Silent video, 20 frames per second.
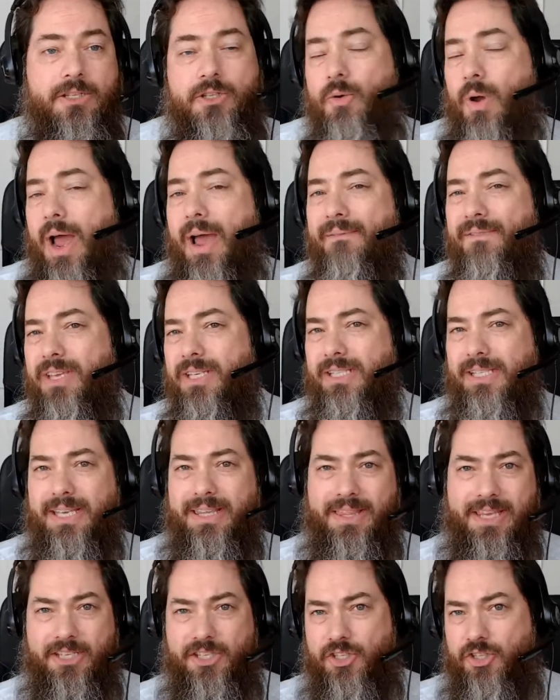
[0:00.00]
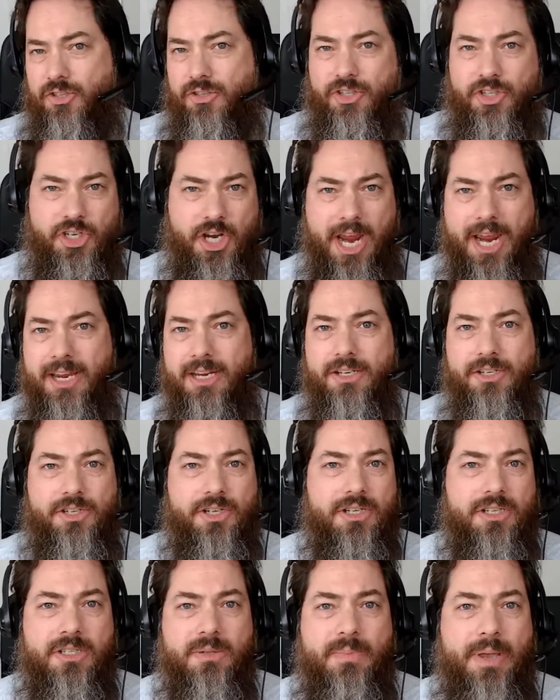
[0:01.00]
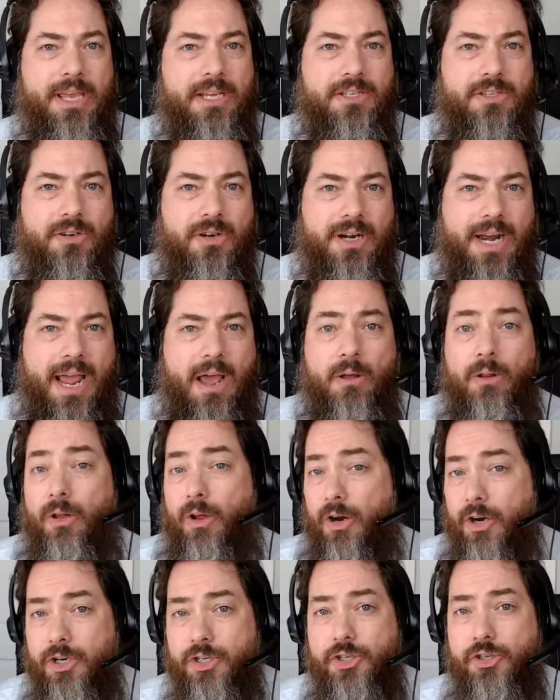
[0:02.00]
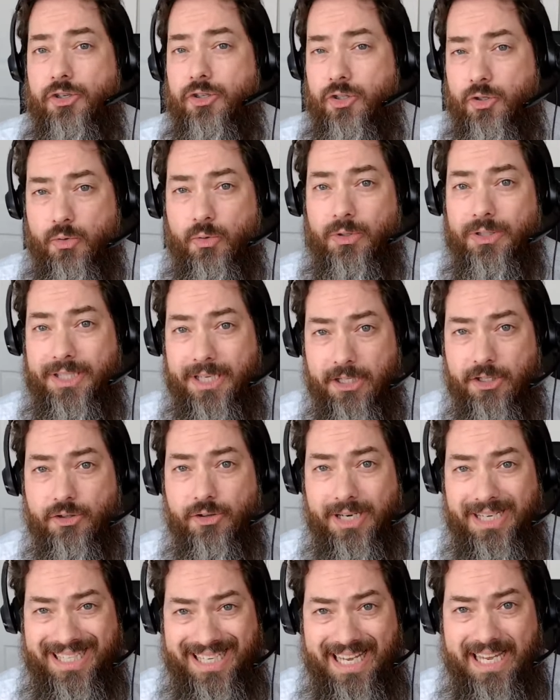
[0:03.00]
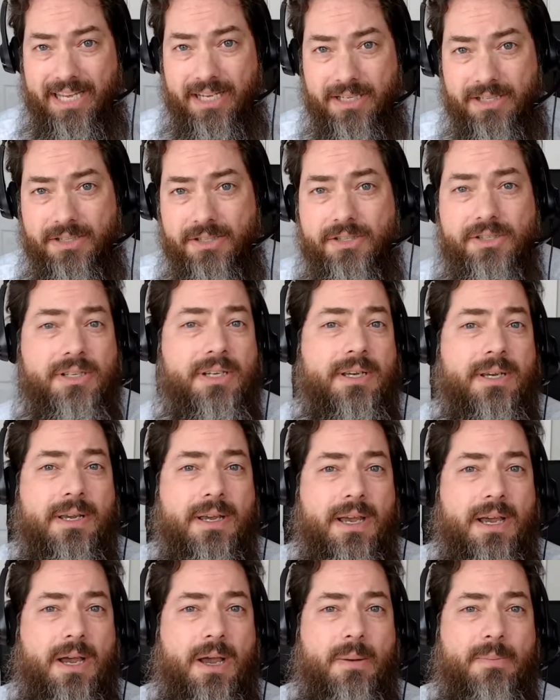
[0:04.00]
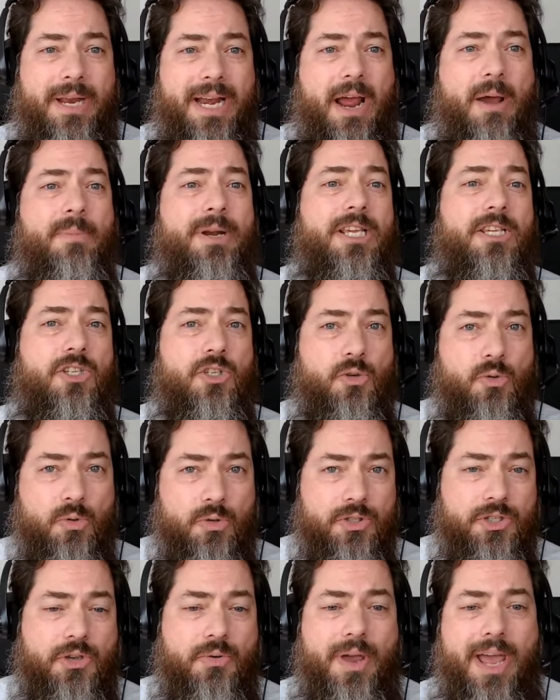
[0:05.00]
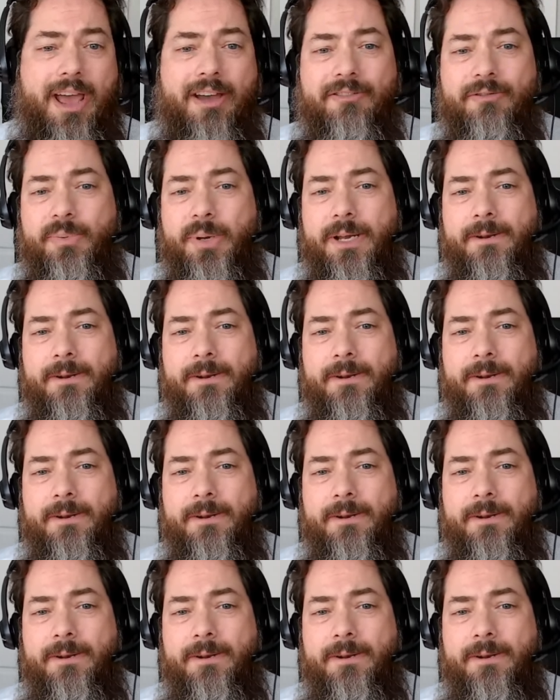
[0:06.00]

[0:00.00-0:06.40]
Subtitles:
And so obviously this changes based on how large your school district is and how many schools you have.